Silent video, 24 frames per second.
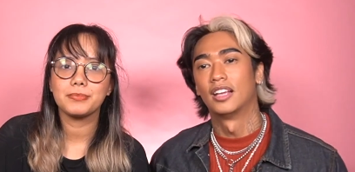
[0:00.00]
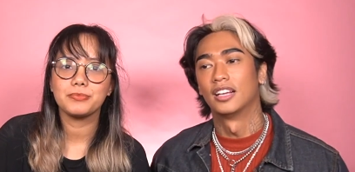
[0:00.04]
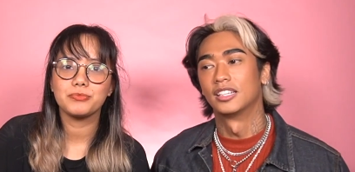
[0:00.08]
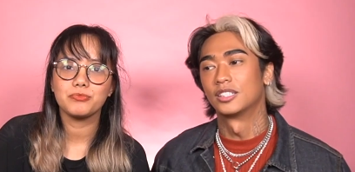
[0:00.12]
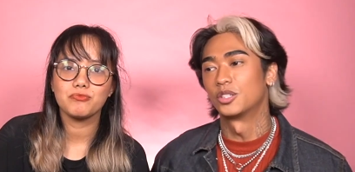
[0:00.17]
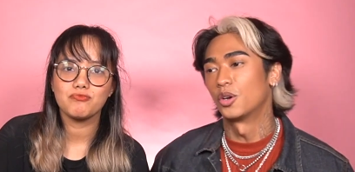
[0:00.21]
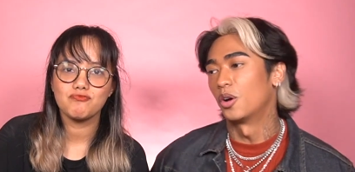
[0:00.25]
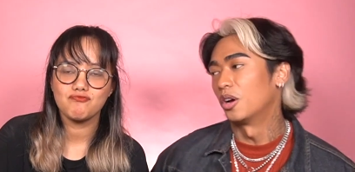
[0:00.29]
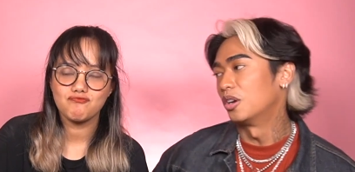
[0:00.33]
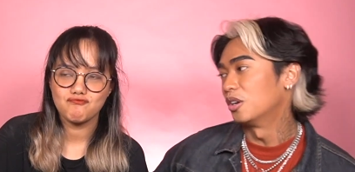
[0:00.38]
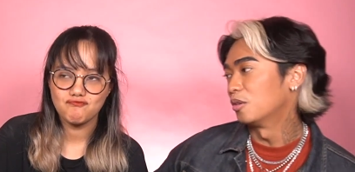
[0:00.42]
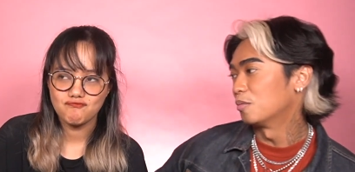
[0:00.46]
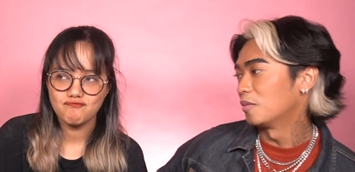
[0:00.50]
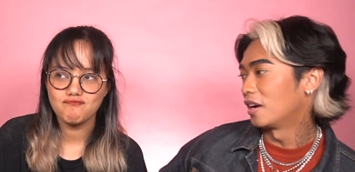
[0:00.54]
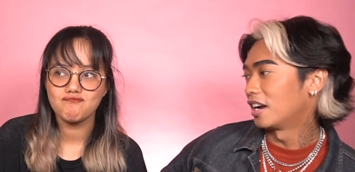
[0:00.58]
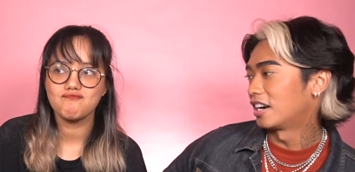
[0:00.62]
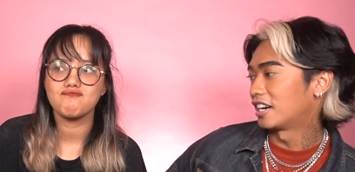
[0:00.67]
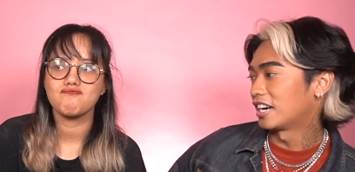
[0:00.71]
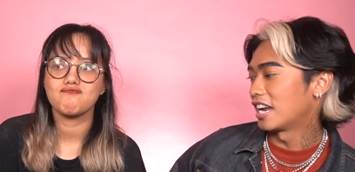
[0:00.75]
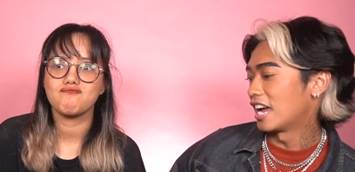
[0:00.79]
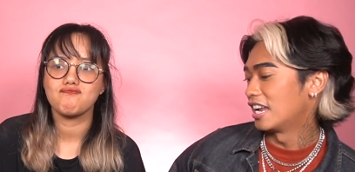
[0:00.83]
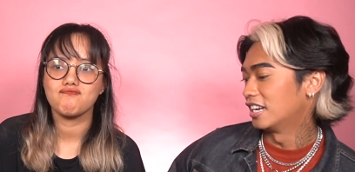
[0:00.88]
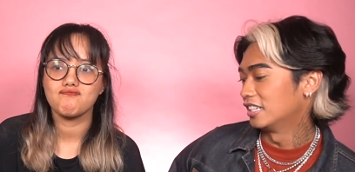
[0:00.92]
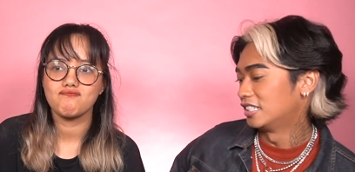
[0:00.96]
Speaker 1: So anong mga
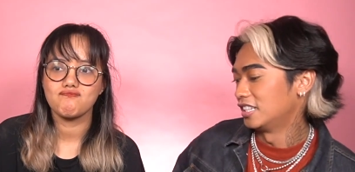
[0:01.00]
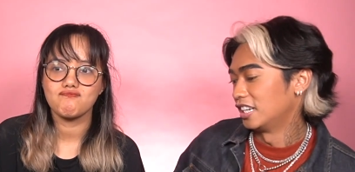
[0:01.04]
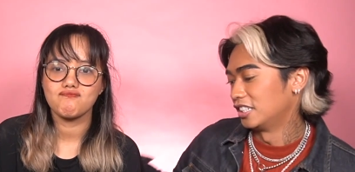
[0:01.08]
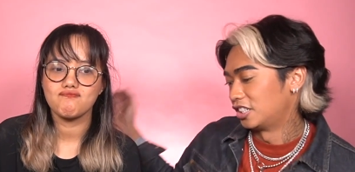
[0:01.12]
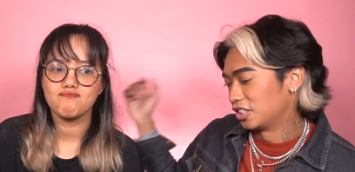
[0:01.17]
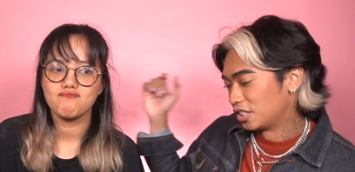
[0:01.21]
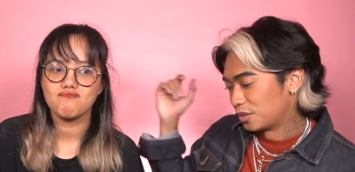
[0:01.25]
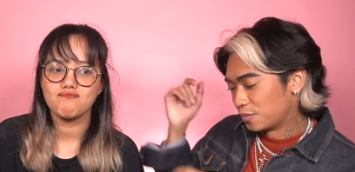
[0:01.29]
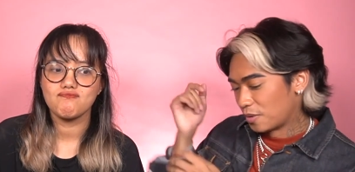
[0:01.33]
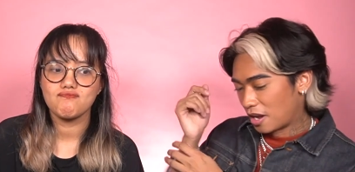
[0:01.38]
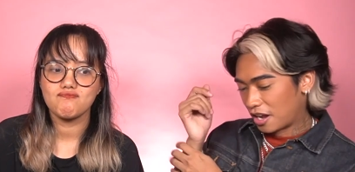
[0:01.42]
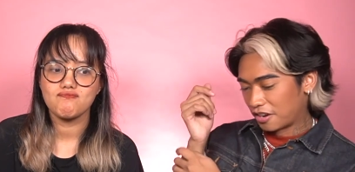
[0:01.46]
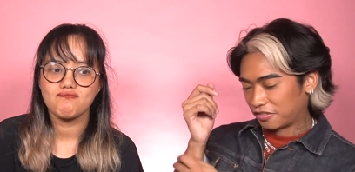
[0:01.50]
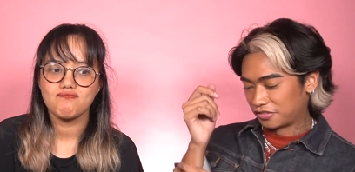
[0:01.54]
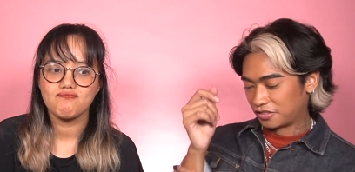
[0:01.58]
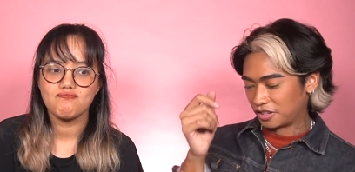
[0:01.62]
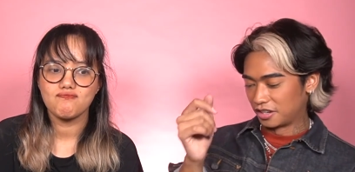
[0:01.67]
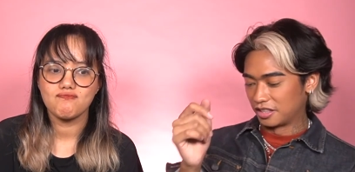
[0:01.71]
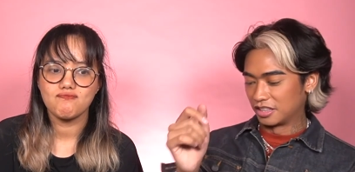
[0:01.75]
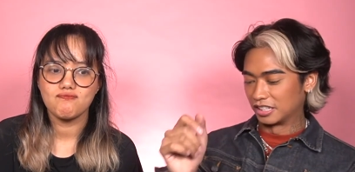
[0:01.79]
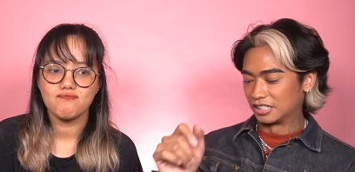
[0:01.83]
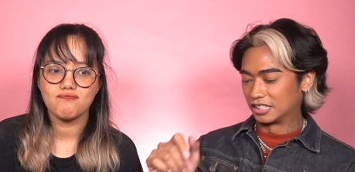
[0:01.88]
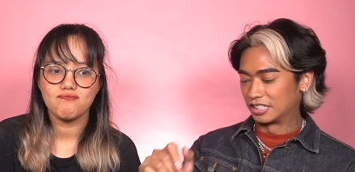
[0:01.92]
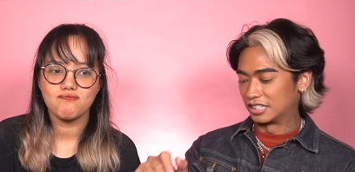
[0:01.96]
realizations mo after
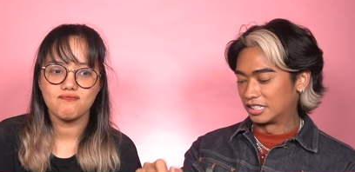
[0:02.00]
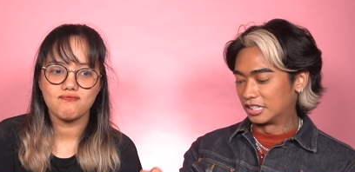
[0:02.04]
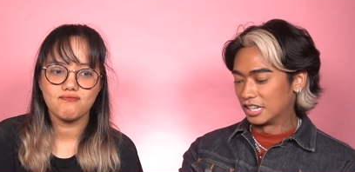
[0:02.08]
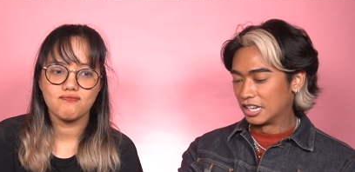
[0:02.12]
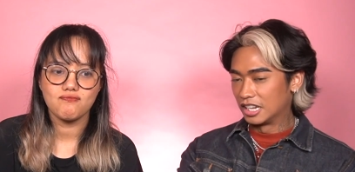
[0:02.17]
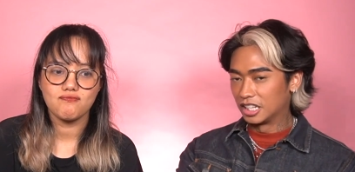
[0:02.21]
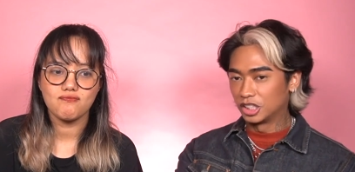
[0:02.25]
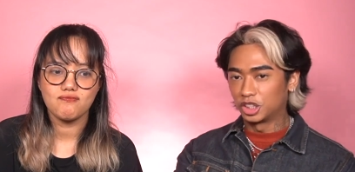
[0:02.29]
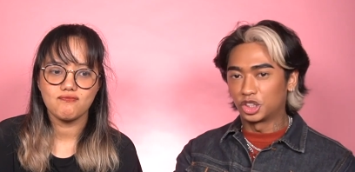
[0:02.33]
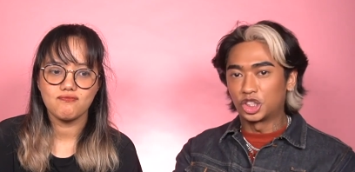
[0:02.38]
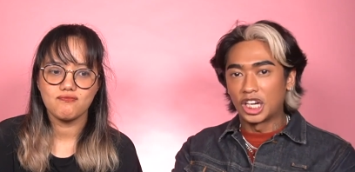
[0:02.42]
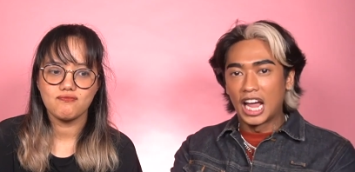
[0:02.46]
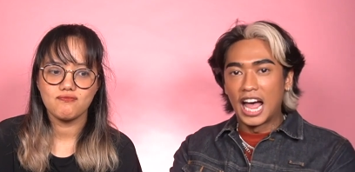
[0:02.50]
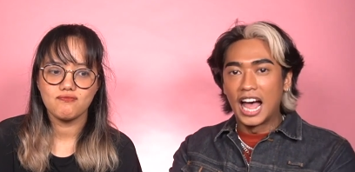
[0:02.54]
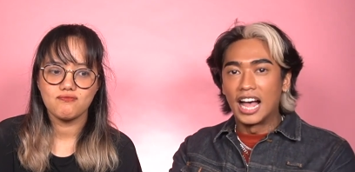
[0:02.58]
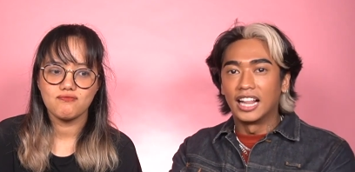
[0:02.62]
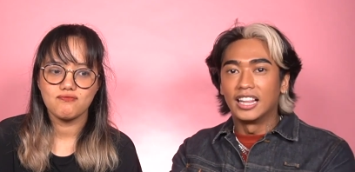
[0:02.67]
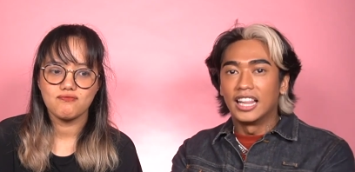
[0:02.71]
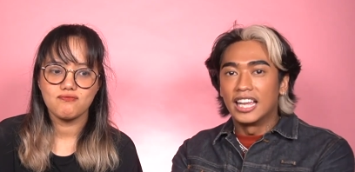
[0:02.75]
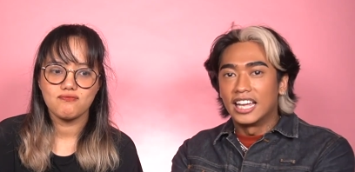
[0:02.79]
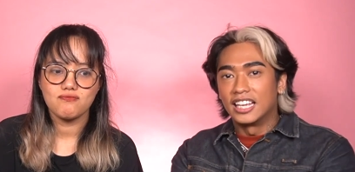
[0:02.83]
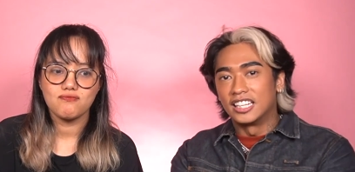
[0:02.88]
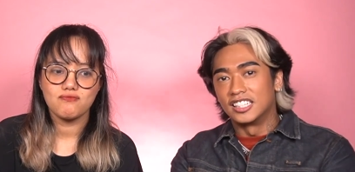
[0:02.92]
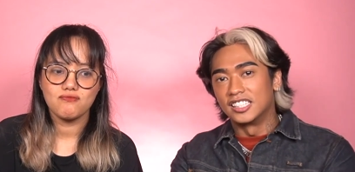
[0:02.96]
this
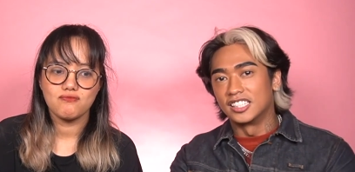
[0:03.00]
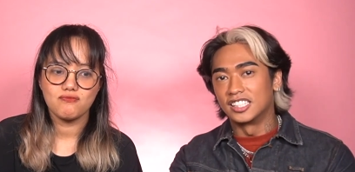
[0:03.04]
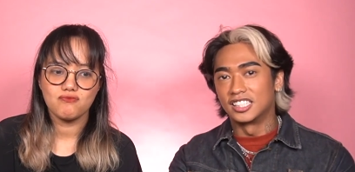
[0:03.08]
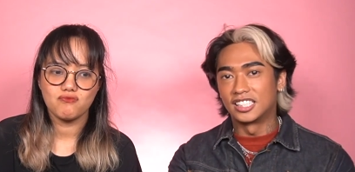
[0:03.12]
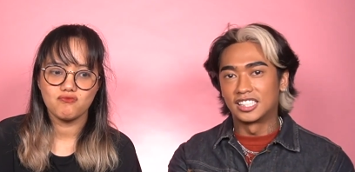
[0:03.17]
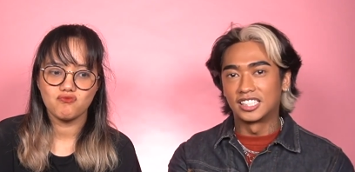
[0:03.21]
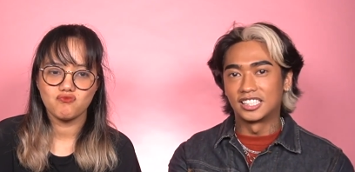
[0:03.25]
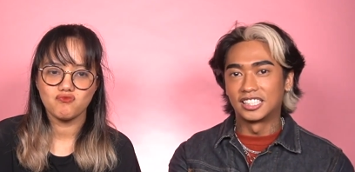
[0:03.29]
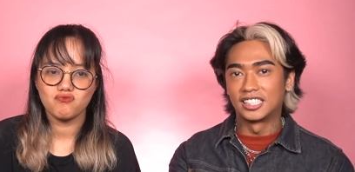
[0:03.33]
challenge?